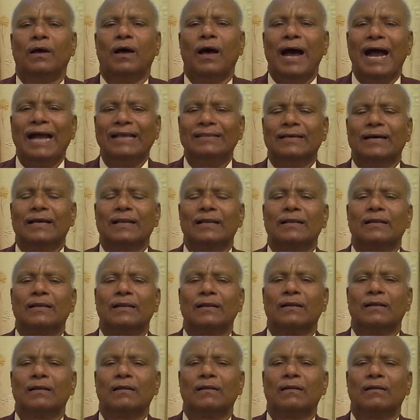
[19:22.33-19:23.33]
either
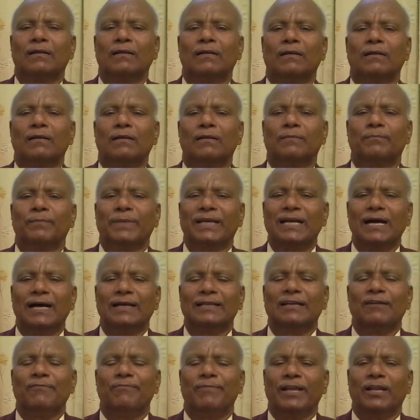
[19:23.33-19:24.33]

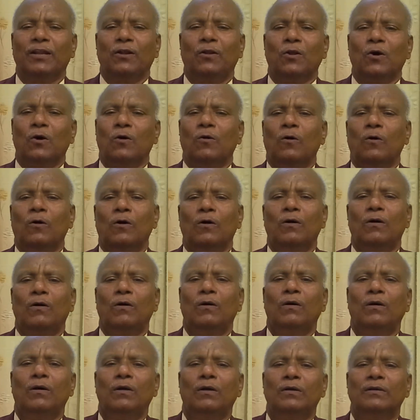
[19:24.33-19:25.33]
because of very low
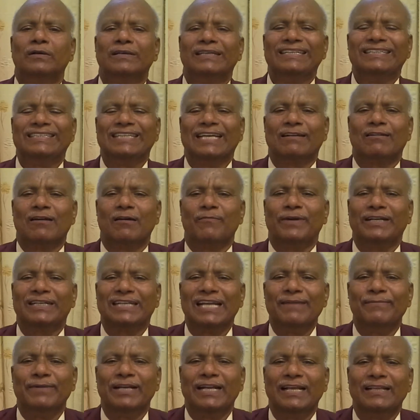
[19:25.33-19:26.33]
reserve of
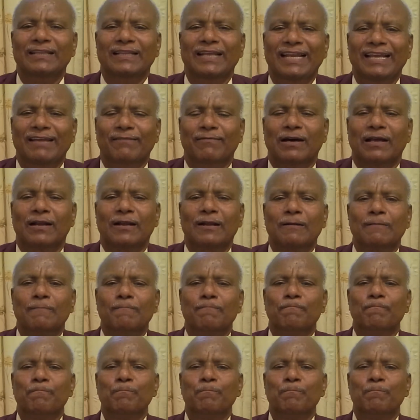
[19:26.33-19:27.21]
vitamin A in the liver,